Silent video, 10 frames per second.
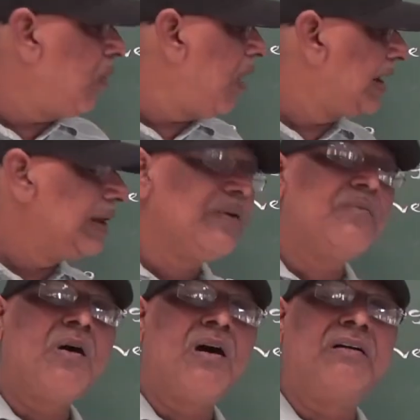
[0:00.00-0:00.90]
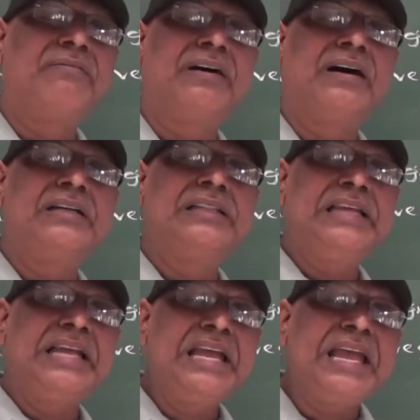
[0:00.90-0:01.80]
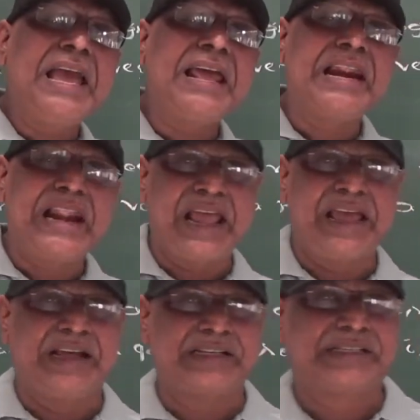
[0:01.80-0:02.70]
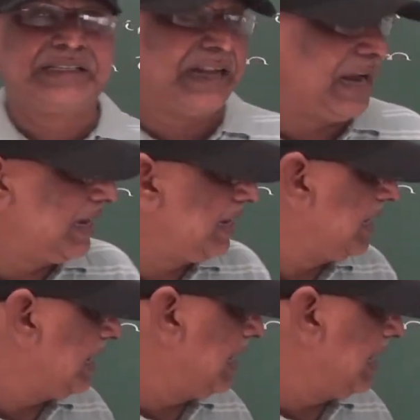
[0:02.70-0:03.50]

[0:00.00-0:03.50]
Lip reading: volume of the air layers, right?